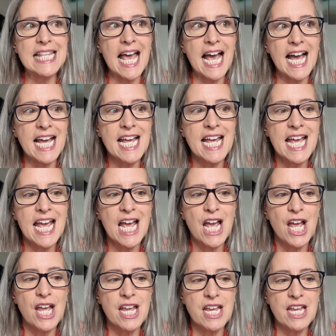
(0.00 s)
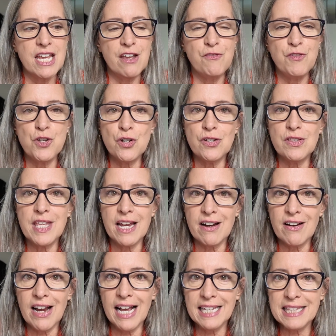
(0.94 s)
that if you're
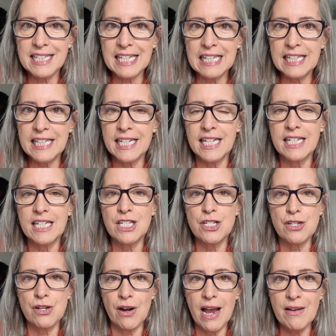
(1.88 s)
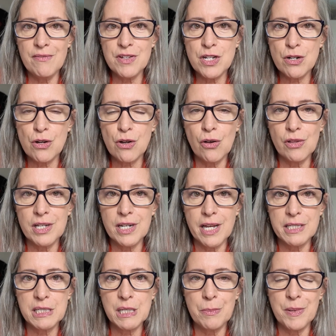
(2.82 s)
there at the clinic, you're having your
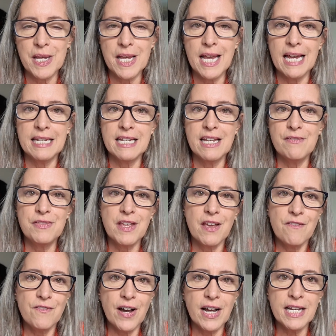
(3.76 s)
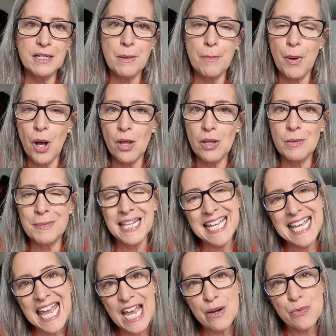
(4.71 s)
colonoscopy, and if they find a polyp, they
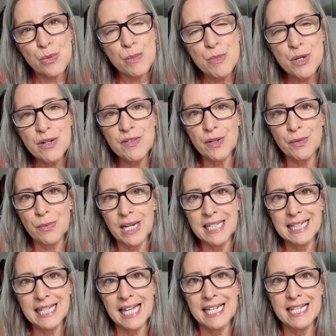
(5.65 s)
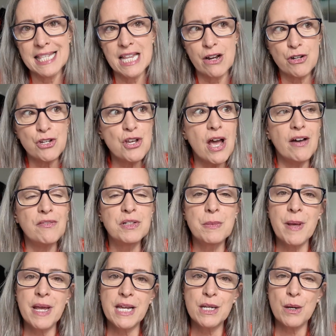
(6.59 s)
can't remove it right then and there. You have to
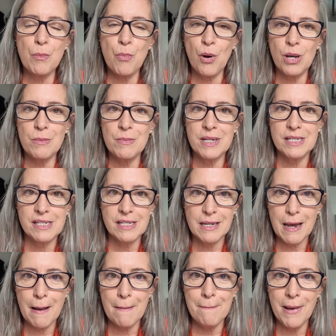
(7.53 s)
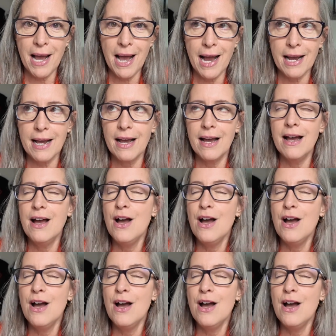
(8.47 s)
make an appointment to come back.